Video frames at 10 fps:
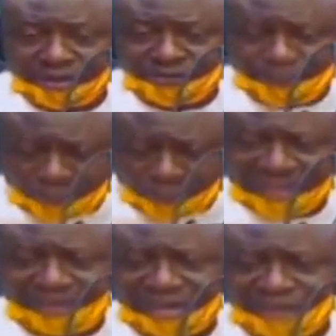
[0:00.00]
folks
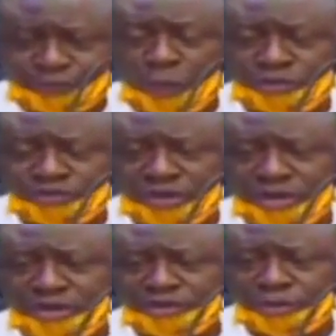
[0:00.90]
that have been exposed
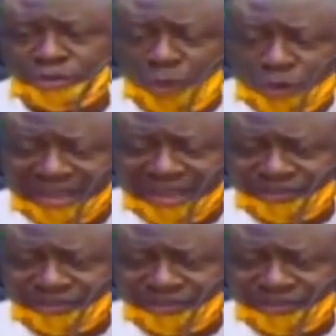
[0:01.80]
to those that